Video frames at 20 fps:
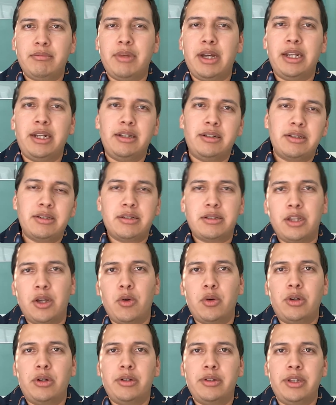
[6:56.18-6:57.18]
at a
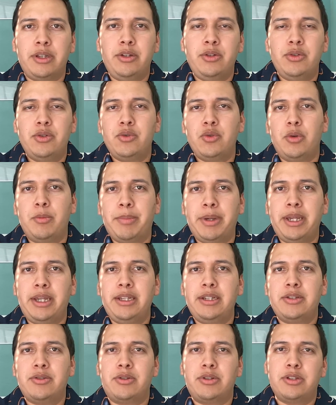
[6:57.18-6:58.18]
slower than usual
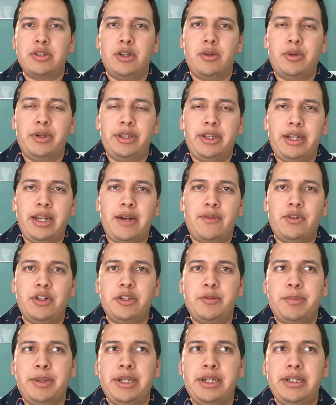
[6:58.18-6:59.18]
pace or slower than
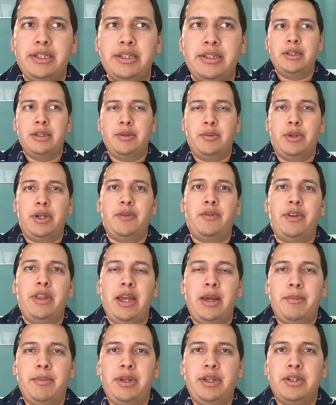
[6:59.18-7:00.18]
average pace, whatever
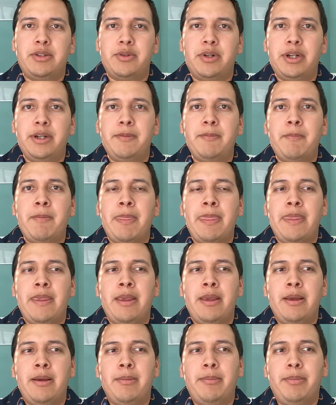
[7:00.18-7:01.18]
that means, right?
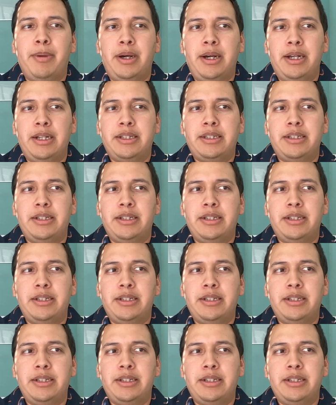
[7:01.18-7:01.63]
But